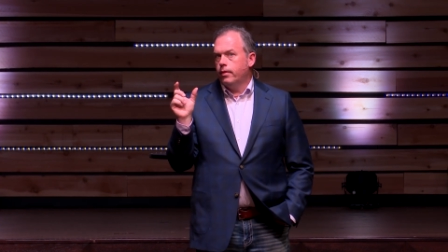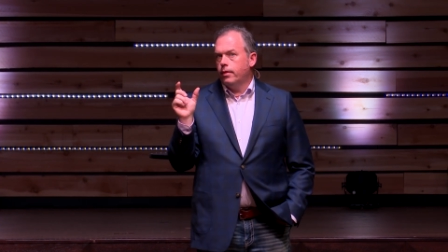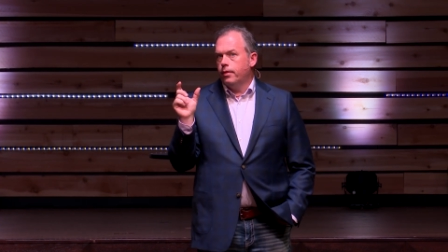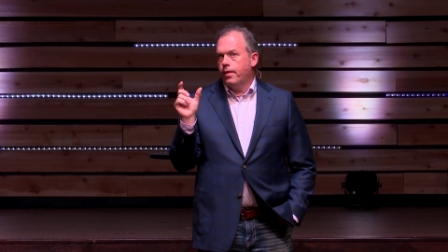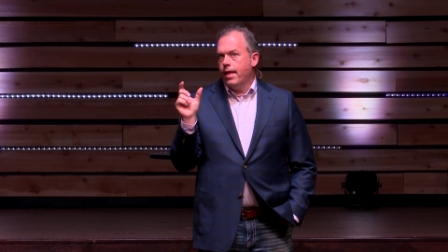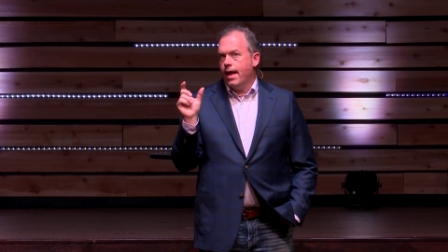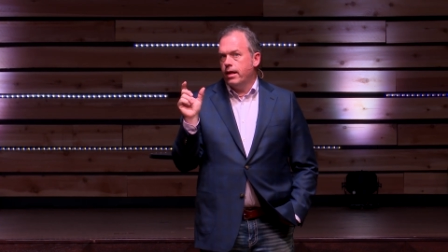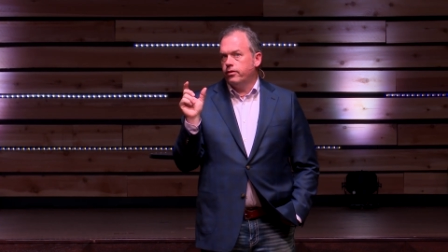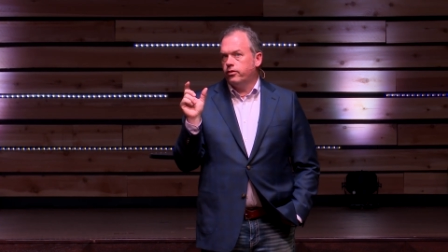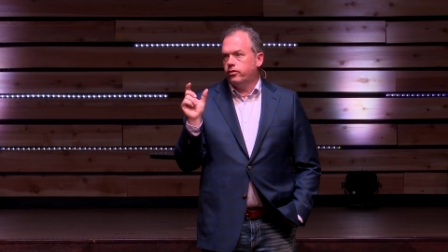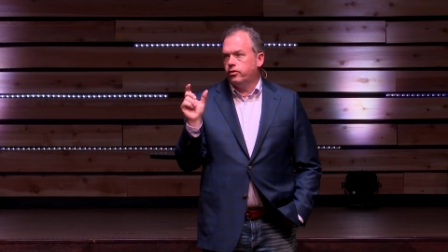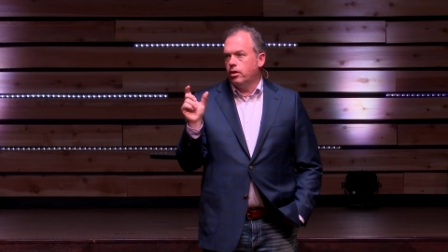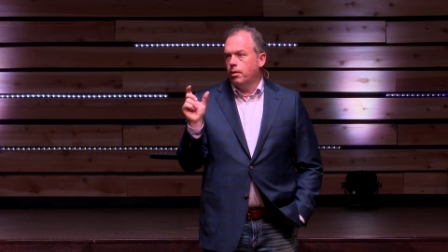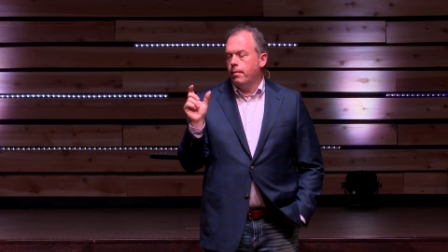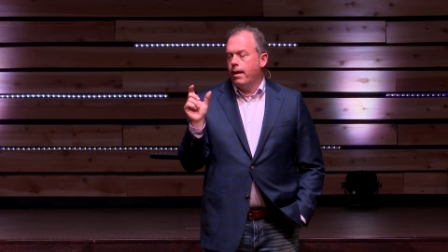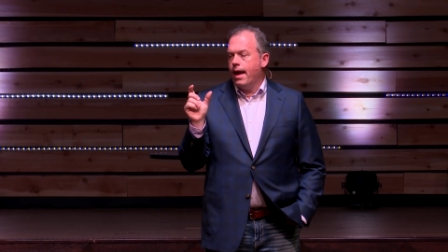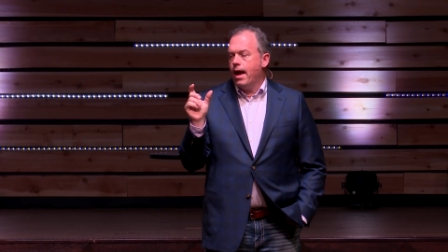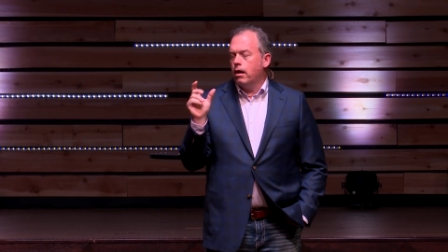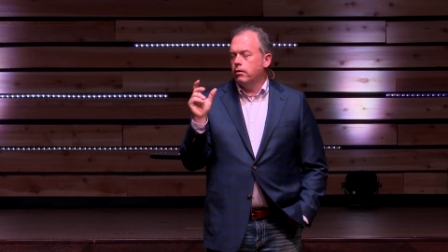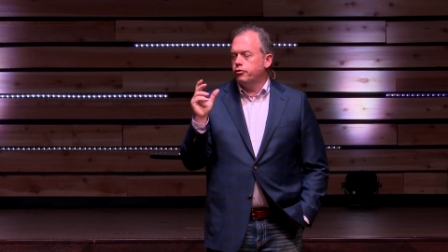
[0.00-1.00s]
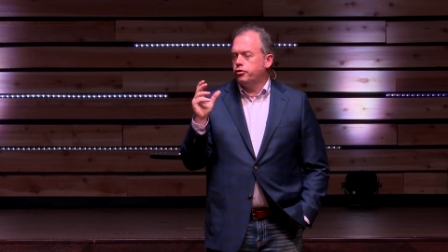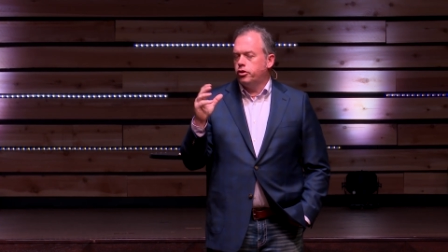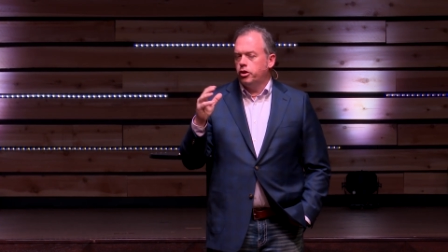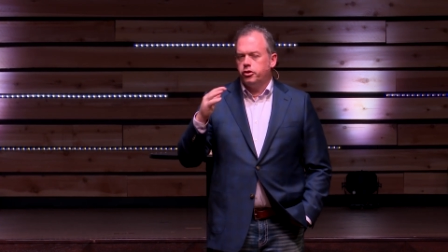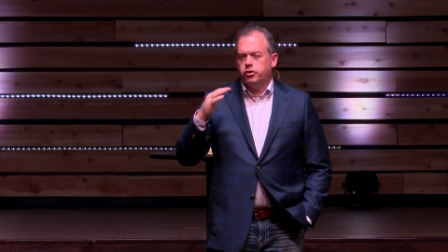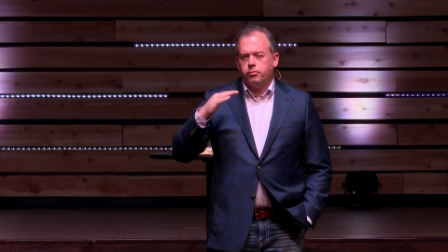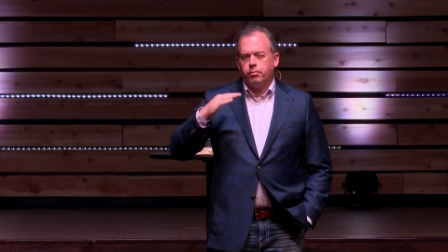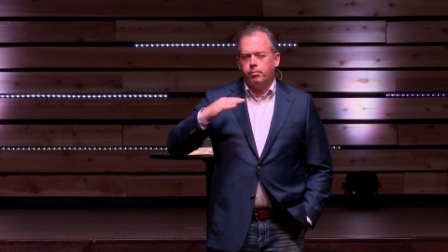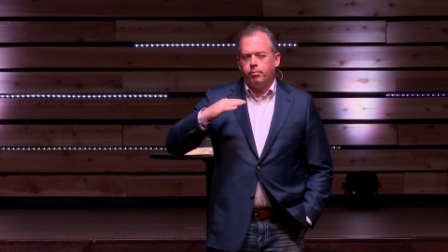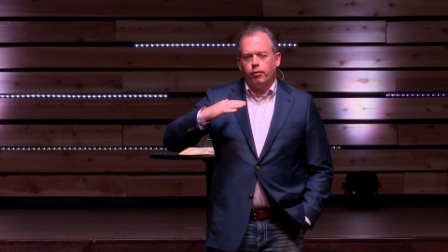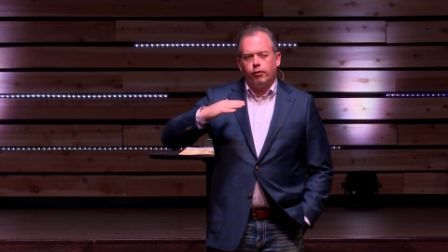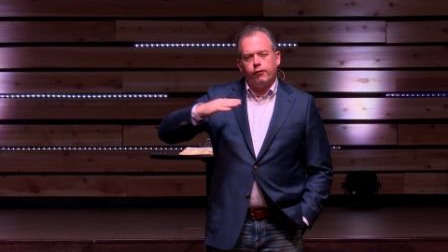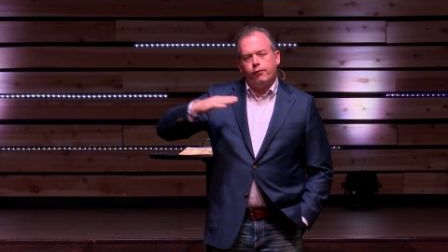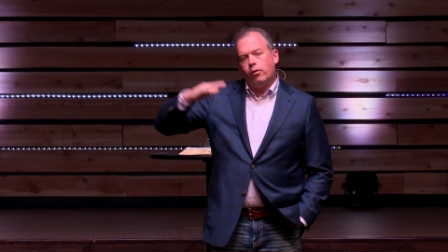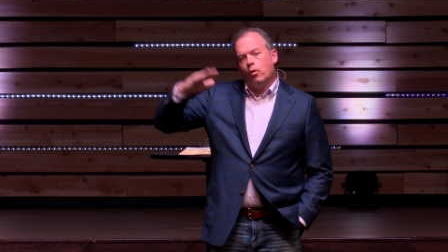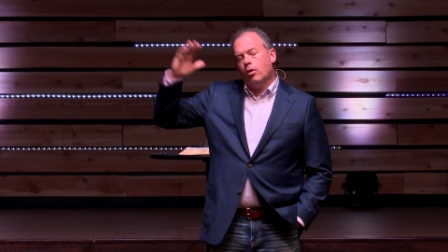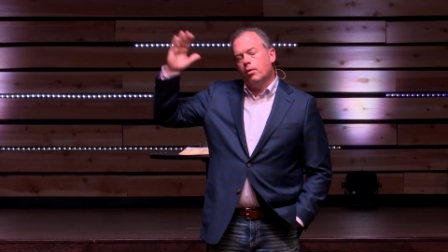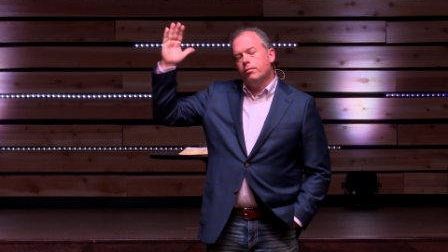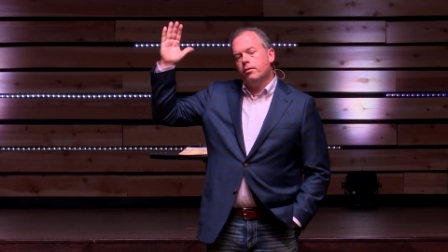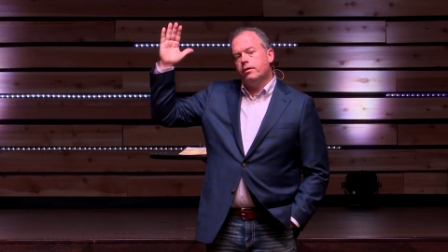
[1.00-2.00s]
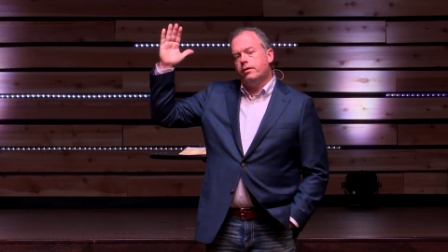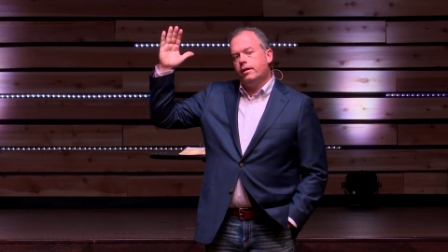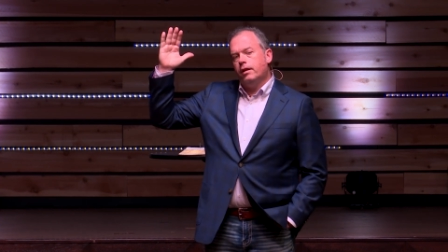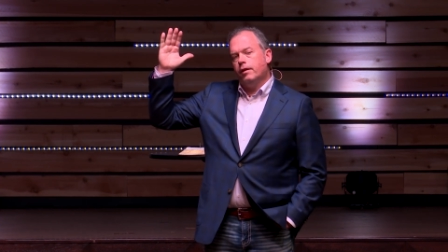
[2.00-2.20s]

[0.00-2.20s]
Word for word: that somehow just performed